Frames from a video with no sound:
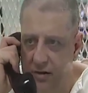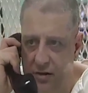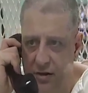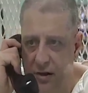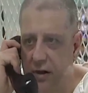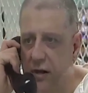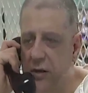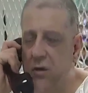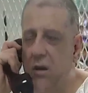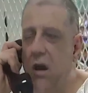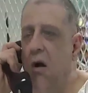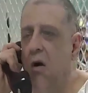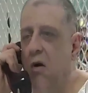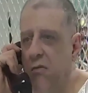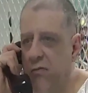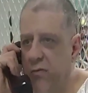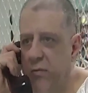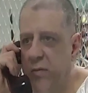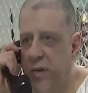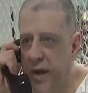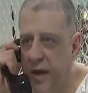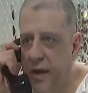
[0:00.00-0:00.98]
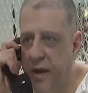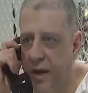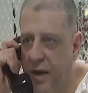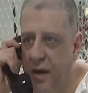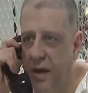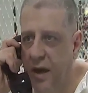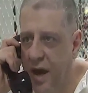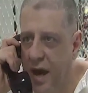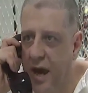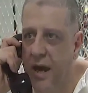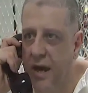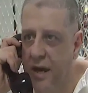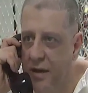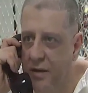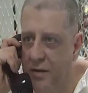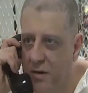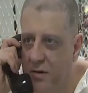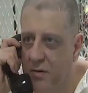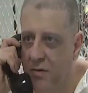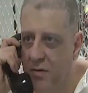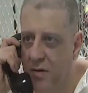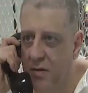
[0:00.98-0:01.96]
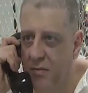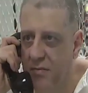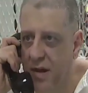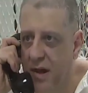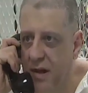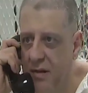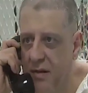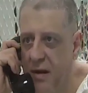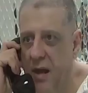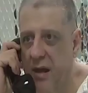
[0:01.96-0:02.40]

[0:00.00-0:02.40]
She didn't offer me any aid, you know what I mean?